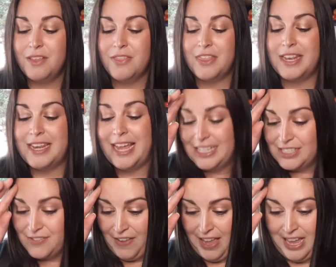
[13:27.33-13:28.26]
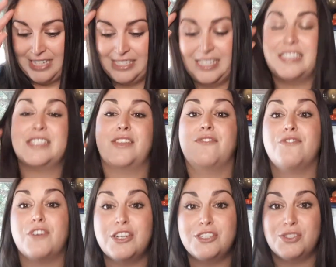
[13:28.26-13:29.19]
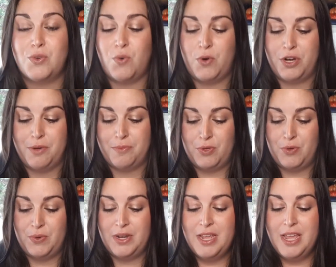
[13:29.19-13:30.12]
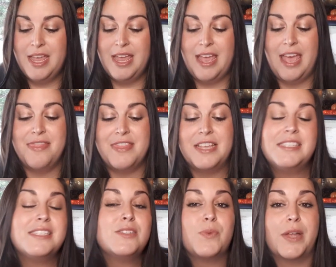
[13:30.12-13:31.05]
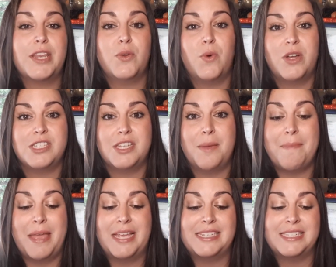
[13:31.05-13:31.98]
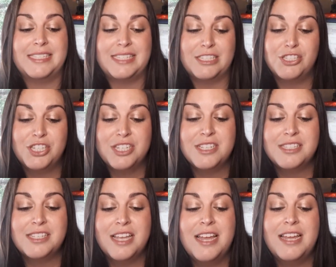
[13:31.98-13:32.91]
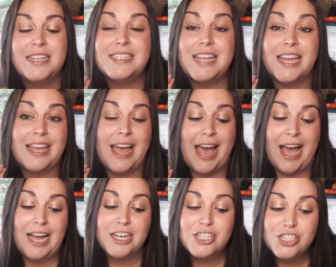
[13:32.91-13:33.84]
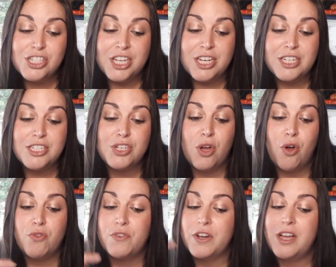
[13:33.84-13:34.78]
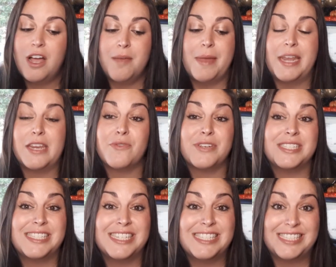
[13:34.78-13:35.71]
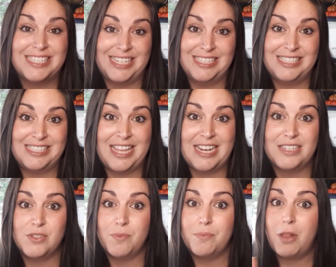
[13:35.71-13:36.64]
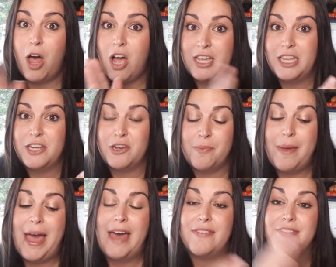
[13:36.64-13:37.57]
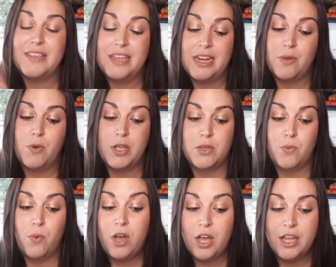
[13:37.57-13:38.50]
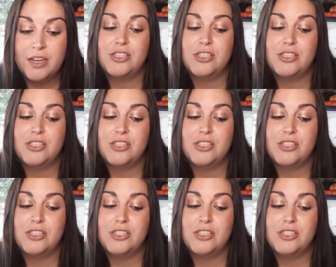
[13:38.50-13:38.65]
The next phase is the first quarter moon, and this is when you want to make decisions, take action to overcome any resistance that is blocking your path to getting what you want.